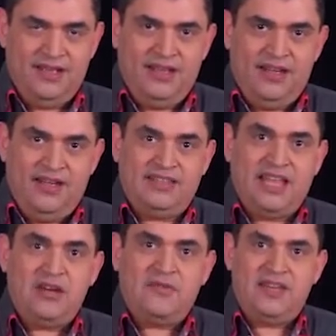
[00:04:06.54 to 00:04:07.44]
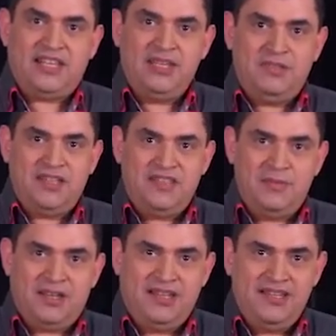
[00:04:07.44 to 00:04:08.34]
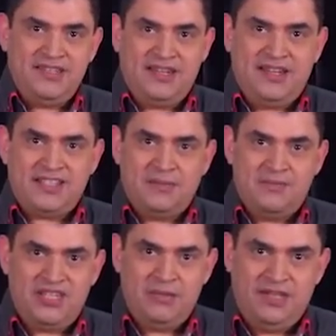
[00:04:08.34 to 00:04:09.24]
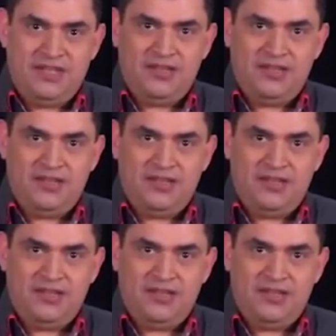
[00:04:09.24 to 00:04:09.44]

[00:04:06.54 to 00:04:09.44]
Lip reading: To see the value of these settings related to Chamois